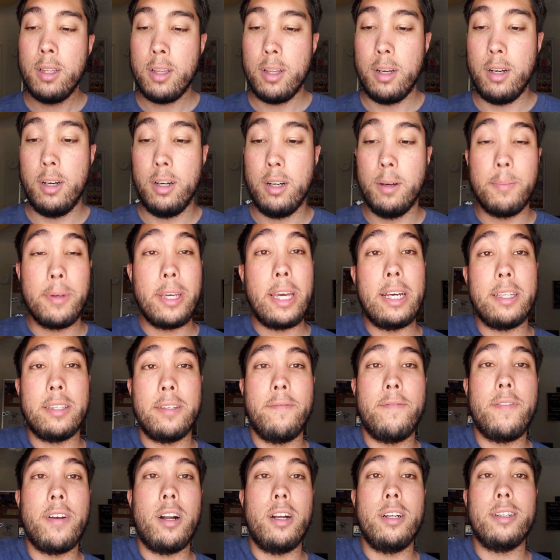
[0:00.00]
It has a
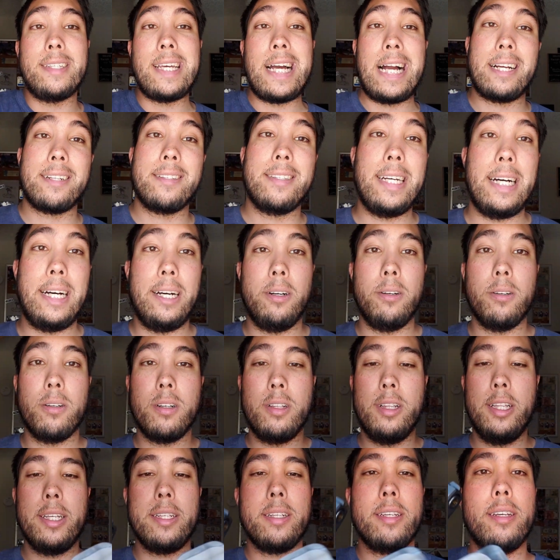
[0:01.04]
very tactile
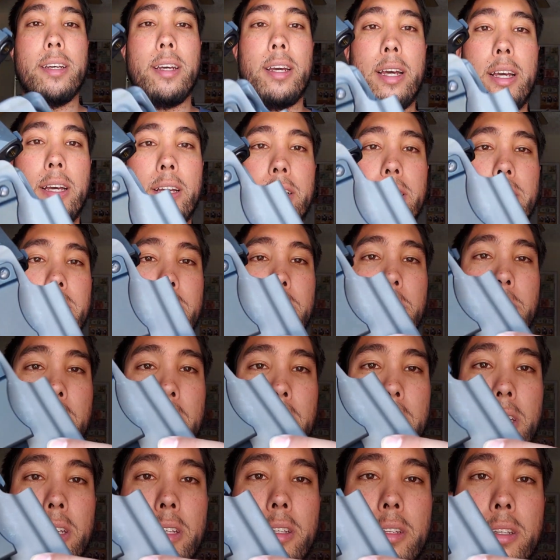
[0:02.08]
click, as you
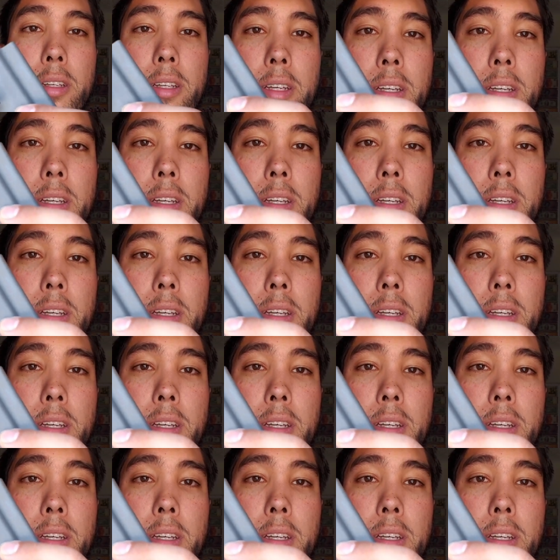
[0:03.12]
can